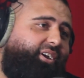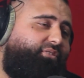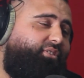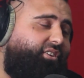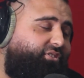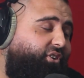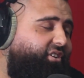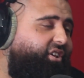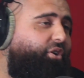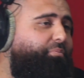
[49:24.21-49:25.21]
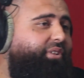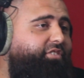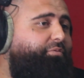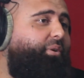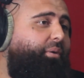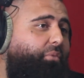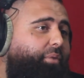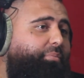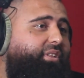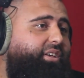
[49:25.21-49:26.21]
Everyone's got their own belief, but my
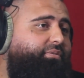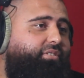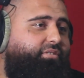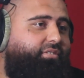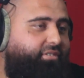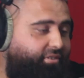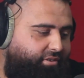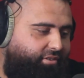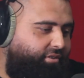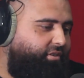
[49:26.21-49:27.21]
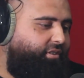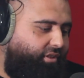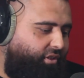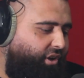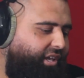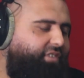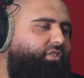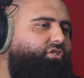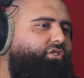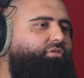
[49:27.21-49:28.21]
belief is like
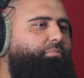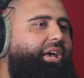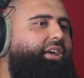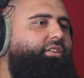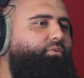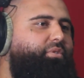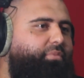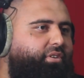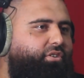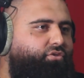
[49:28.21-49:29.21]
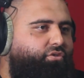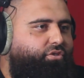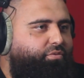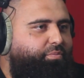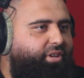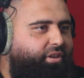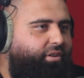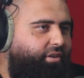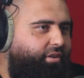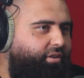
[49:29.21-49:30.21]
even just man and women. It should just be
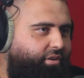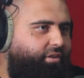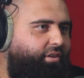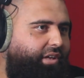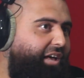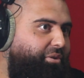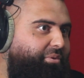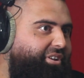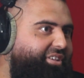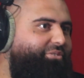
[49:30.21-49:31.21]
Adam and Eve.